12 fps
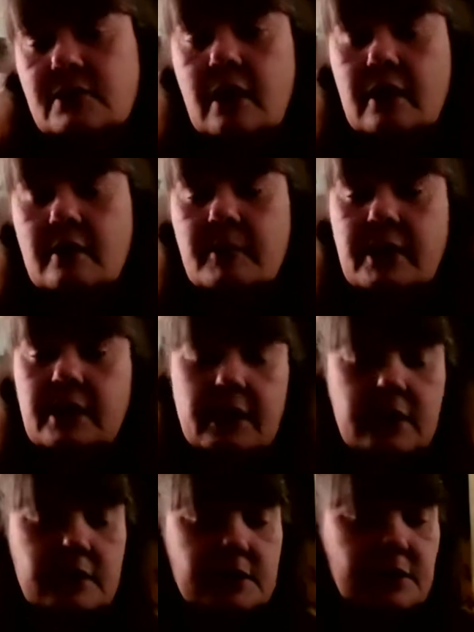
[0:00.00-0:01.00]
not going to be any
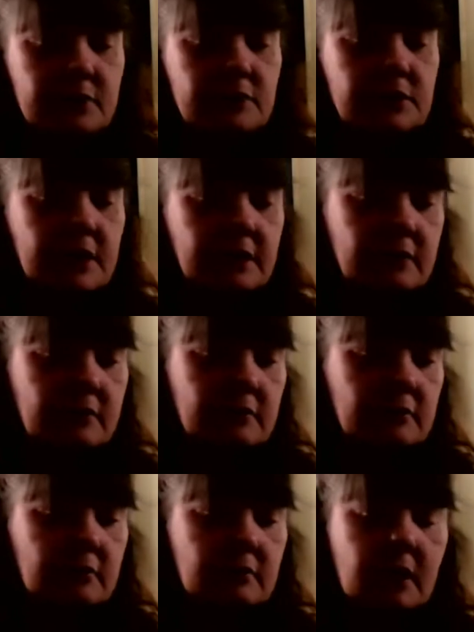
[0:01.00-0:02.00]
concerns there.
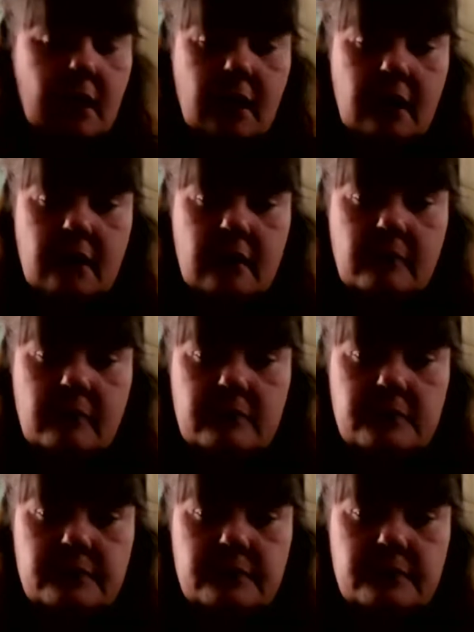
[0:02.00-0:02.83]
I'll